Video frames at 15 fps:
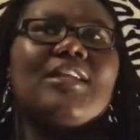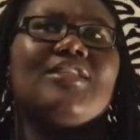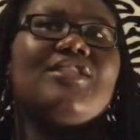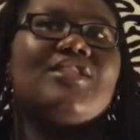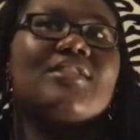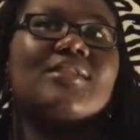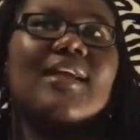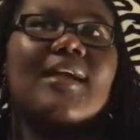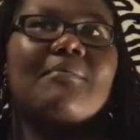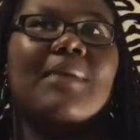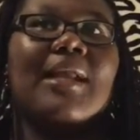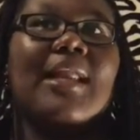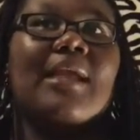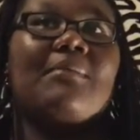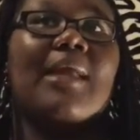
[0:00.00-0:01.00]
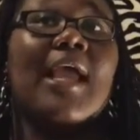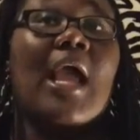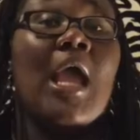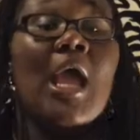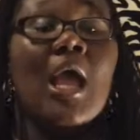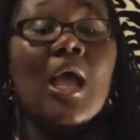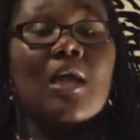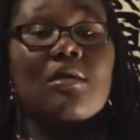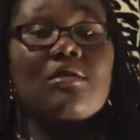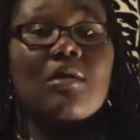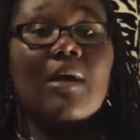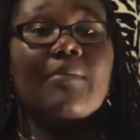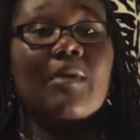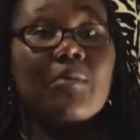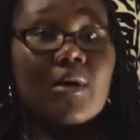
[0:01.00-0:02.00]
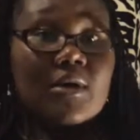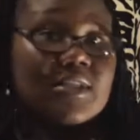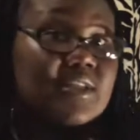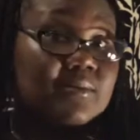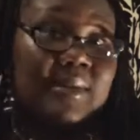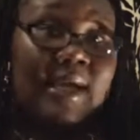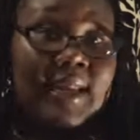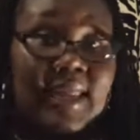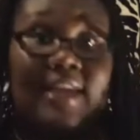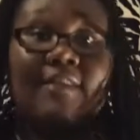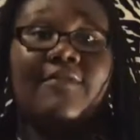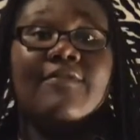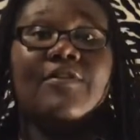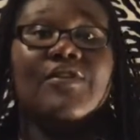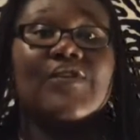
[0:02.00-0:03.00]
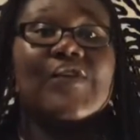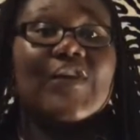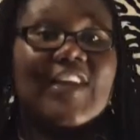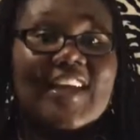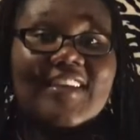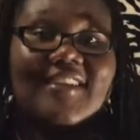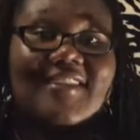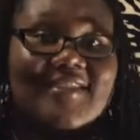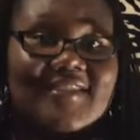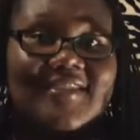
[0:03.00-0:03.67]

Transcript: It's just like my name, like, I'm the boss of my life, like,